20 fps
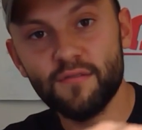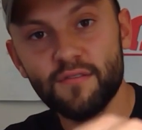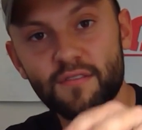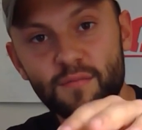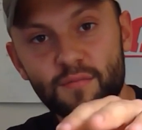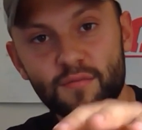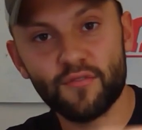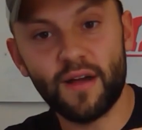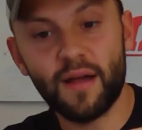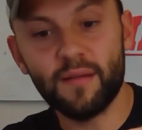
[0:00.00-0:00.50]

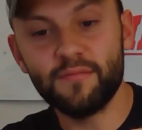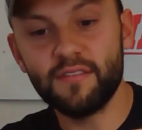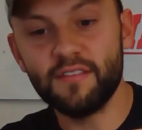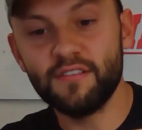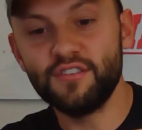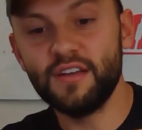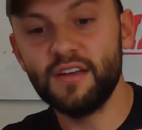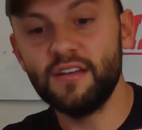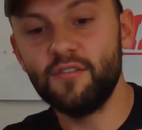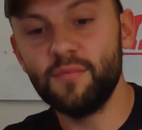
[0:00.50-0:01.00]
subscribe to the
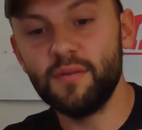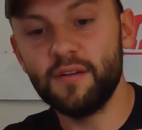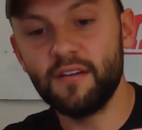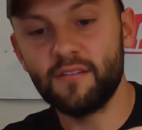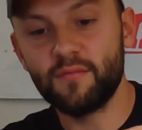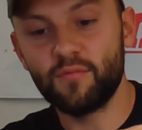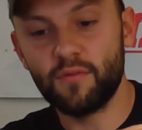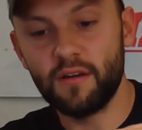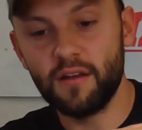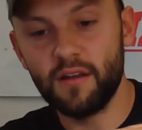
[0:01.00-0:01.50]
channel, because
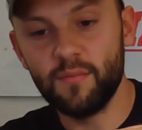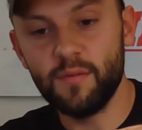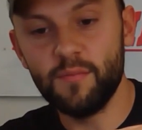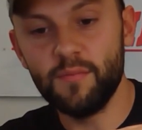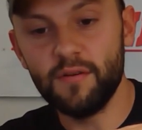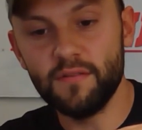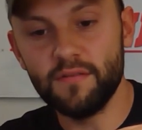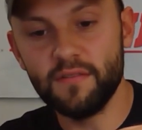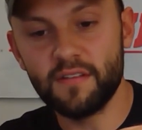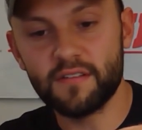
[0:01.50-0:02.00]
we're going to be
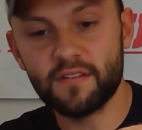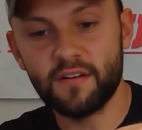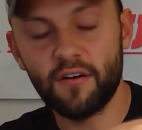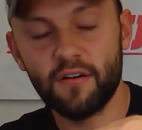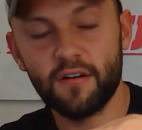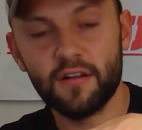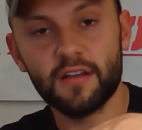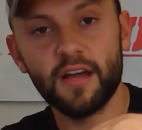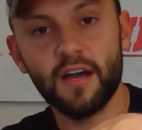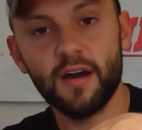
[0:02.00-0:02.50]
building this car in
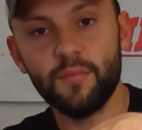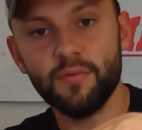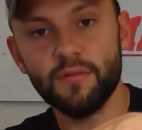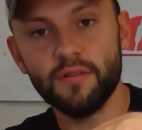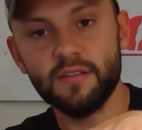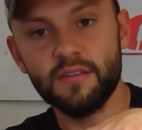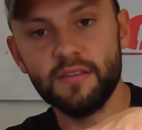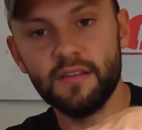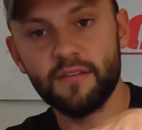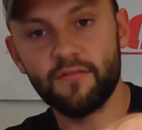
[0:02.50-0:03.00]
a couple
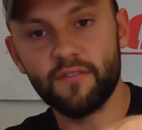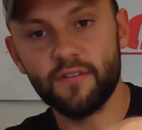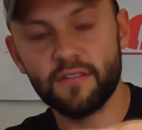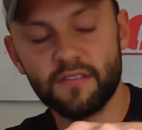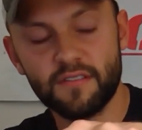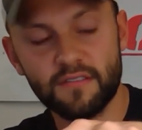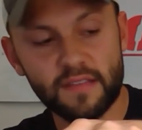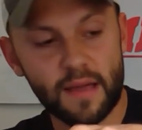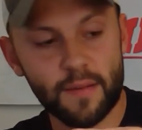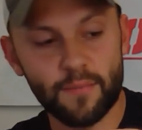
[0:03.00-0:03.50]
of different
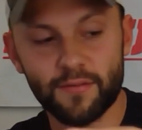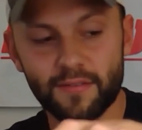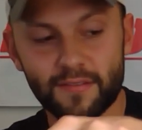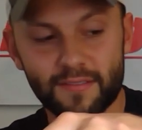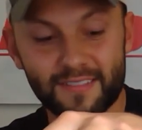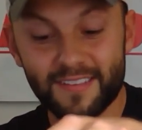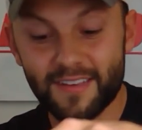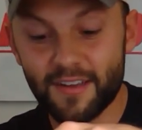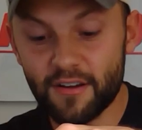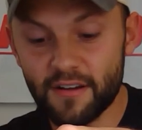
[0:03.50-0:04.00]
steps and
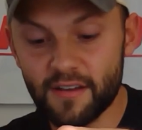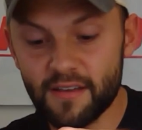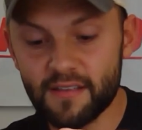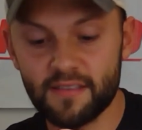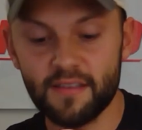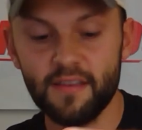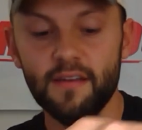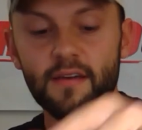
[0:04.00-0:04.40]
series,